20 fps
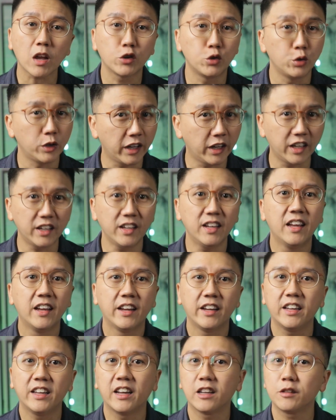Today,
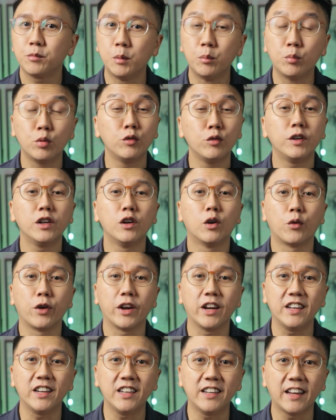it has been proven
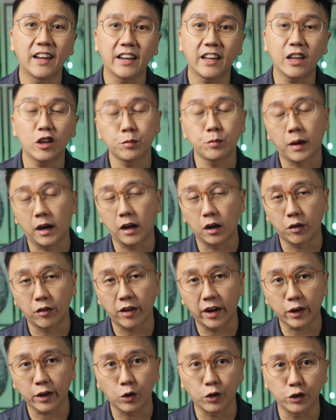already that H.
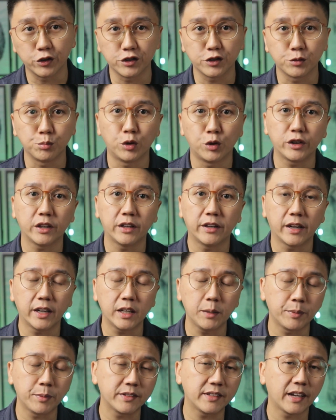pylori causes more than
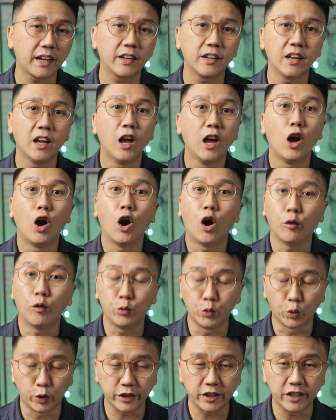90%
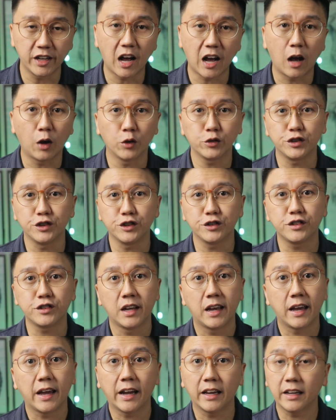of duodenal ulcers
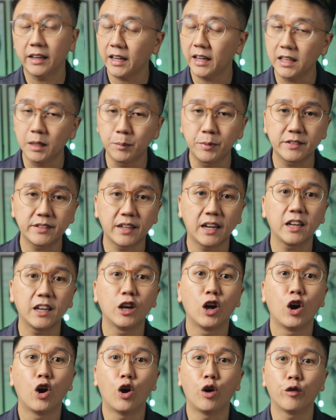and
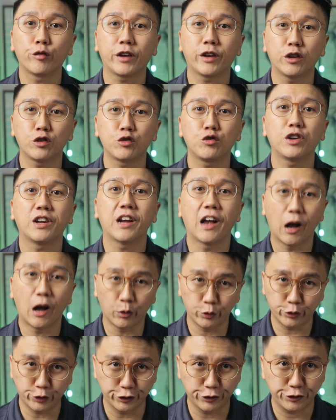80% of gastric
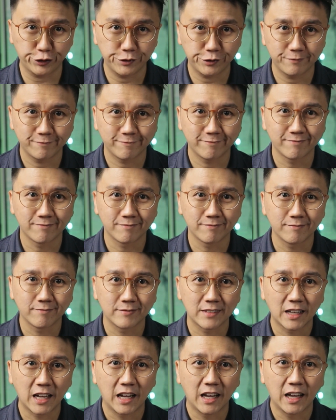ulcers.
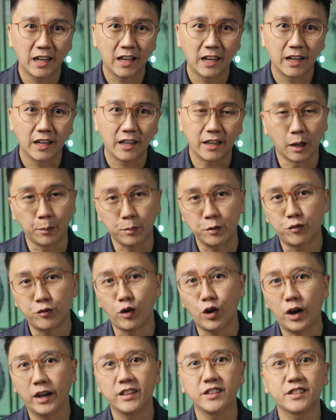Now,
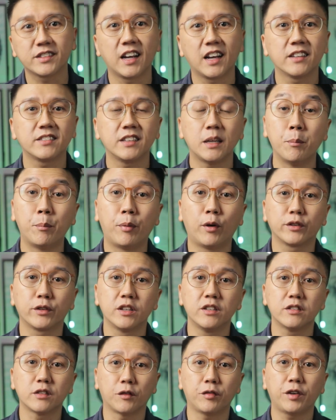before I discuss the
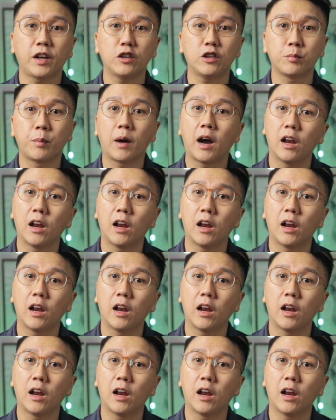importance of H.